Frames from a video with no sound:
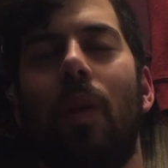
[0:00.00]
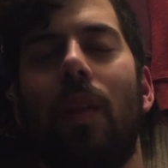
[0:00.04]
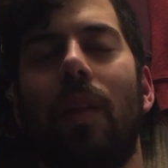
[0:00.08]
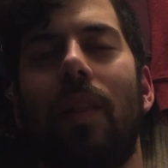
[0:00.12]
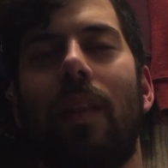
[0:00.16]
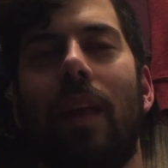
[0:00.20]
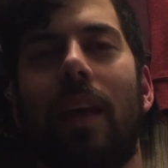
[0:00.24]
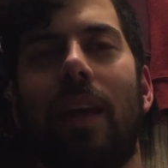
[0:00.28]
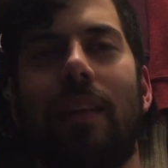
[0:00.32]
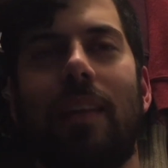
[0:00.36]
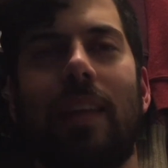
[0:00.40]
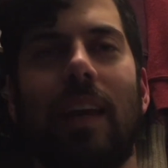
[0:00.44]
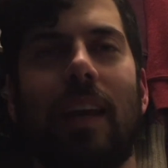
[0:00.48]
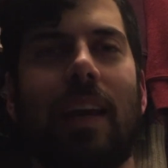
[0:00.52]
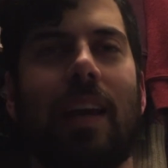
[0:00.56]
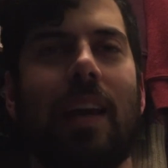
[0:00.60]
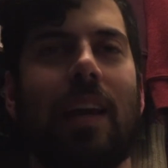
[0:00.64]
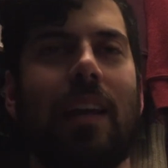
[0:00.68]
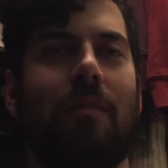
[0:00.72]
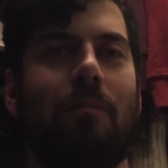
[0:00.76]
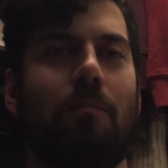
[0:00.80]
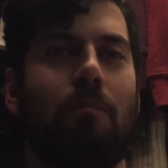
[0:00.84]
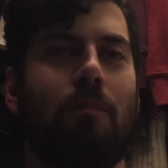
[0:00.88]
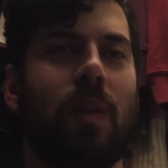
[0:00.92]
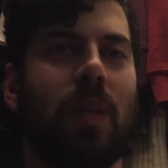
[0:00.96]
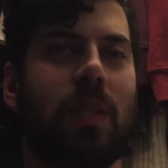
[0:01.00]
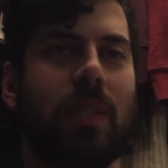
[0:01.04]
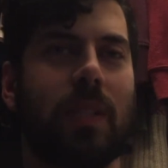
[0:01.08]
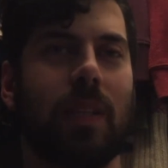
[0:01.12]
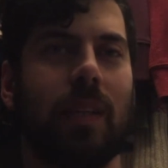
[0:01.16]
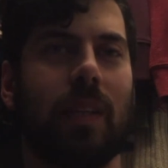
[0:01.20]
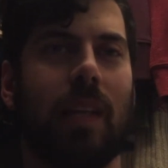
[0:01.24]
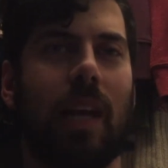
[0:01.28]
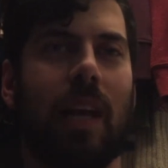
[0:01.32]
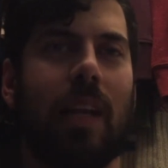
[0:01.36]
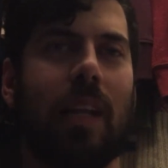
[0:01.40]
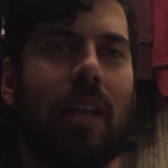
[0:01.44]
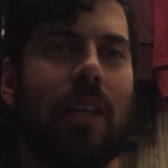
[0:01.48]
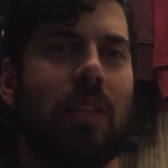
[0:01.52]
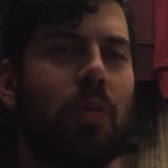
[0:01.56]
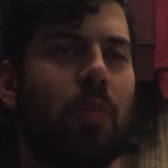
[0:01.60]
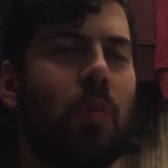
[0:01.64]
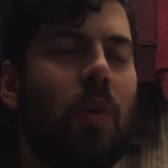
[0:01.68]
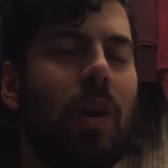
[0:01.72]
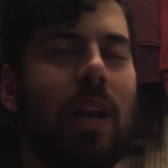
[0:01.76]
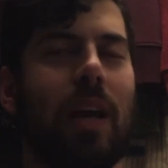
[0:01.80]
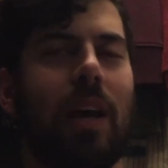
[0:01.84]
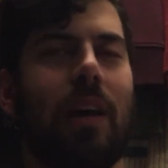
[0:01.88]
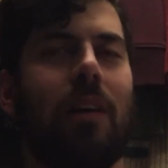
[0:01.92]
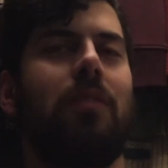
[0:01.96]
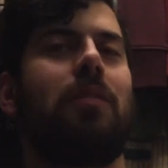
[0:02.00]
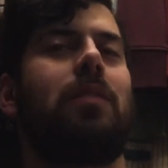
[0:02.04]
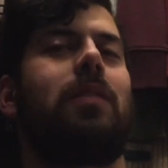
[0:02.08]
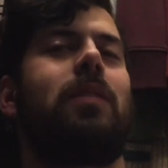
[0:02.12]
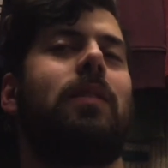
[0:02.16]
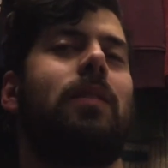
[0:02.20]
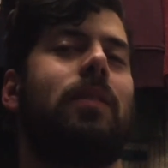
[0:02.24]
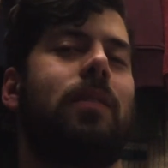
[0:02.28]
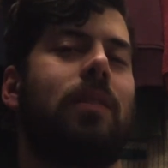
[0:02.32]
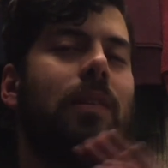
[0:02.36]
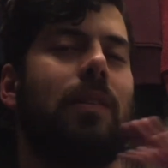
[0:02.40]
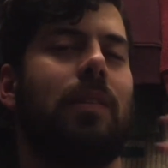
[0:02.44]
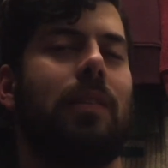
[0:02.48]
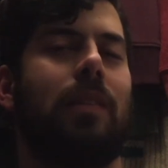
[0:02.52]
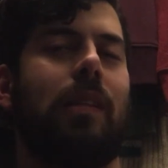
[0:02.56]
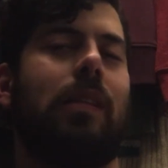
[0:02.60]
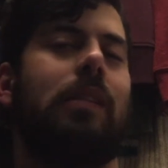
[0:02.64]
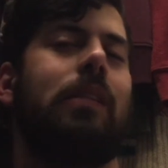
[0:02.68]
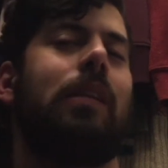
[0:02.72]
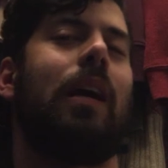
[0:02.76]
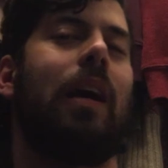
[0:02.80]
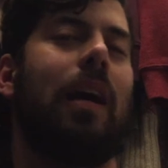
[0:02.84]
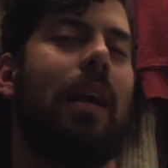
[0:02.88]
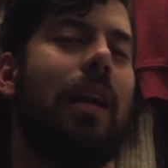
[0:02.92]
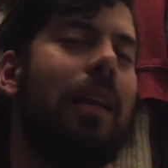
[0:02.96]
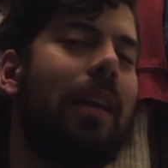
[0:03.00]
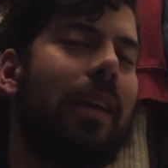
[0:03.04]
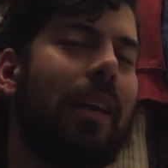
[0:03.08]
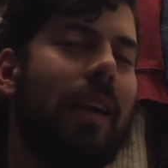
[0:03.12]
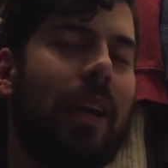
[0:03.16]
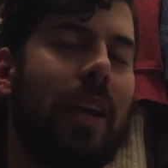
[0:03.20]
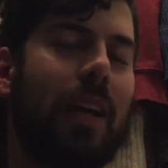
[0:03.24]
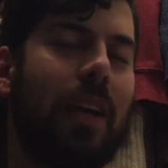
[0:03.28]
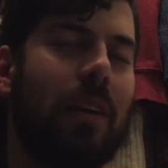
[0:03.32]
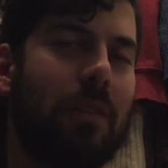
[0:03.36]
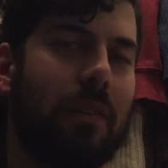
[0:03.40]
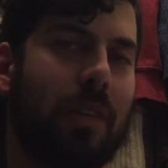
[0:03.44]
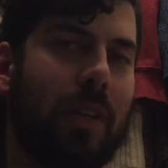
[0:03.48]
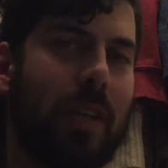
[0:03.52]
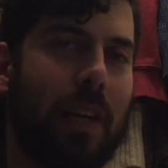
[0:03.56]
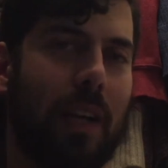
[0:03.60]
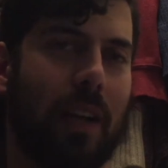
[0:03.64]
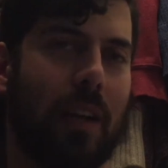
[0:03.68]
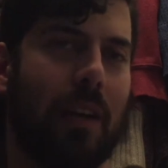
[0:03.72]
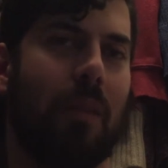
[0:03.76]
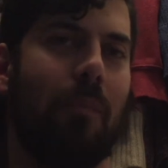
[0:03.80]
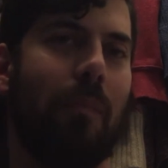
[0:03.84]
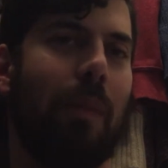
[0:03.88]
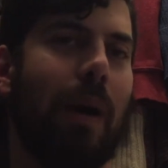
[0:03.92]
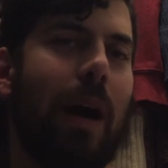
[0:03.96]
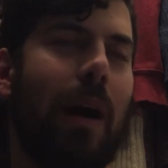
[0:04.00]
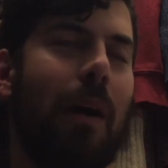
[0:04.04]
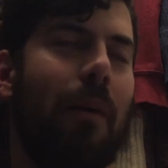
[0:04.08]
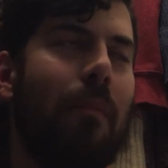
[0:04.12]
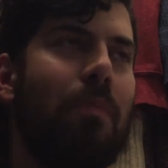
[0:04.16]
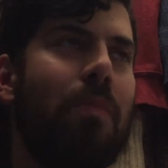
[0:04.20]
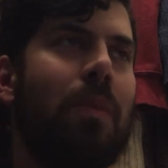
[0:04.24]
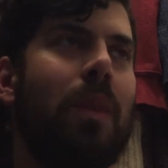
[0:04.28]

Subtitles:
like that kind of miscellaneous, what else does this society care about?